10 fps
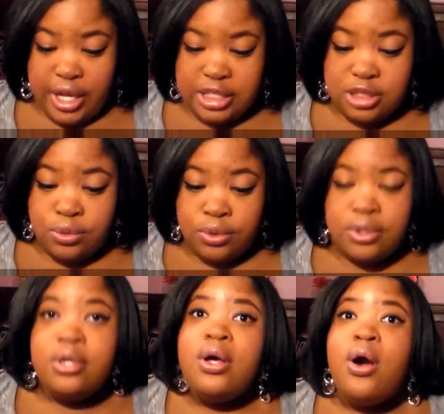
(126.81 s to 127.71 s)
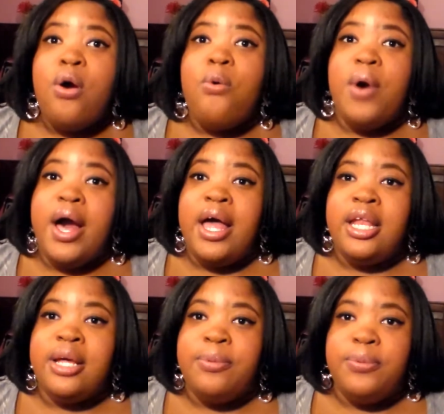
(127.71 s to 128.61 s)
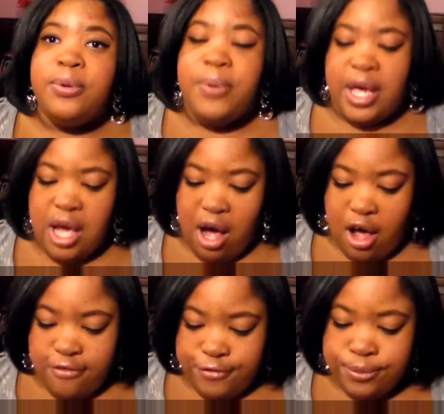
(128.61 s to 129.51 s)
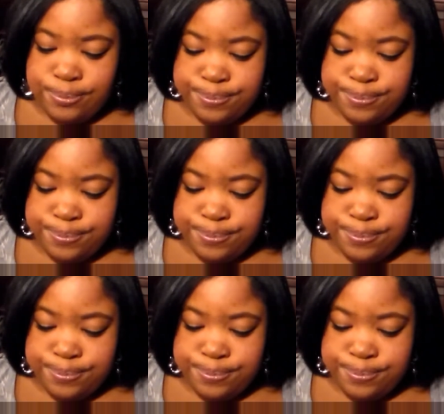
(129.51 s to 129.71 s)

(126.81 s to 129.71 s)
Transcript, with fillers: each one will pay off.